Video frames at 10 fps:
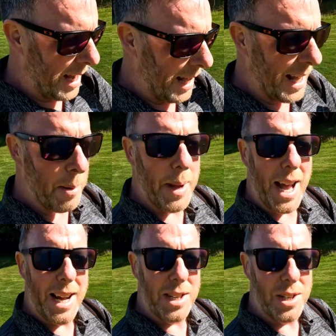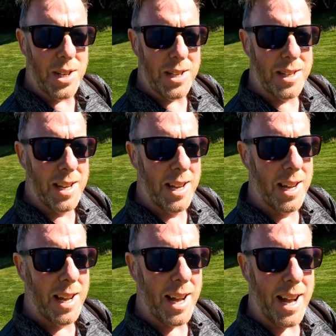a little bit anxious,
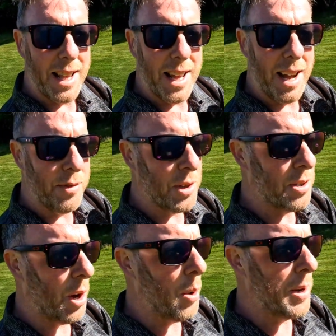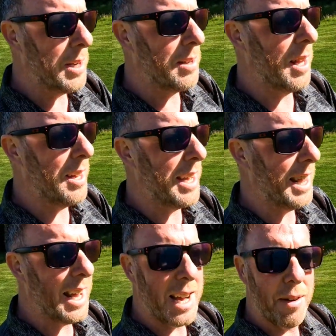and like I've just always learnt
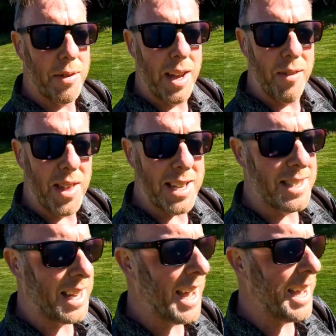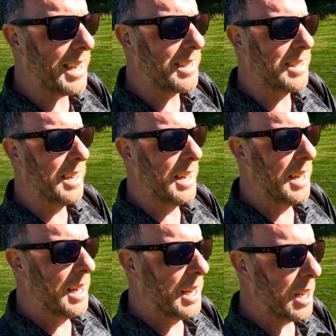in life that if that's the case,
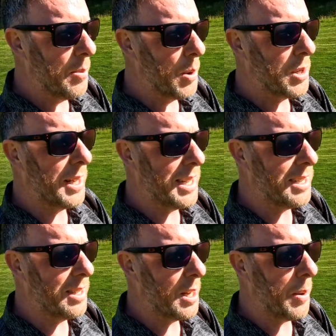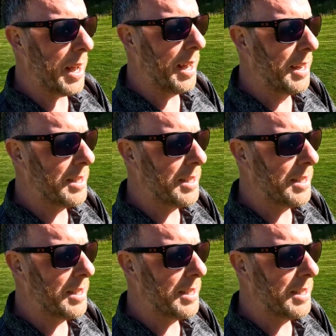you must listen to it.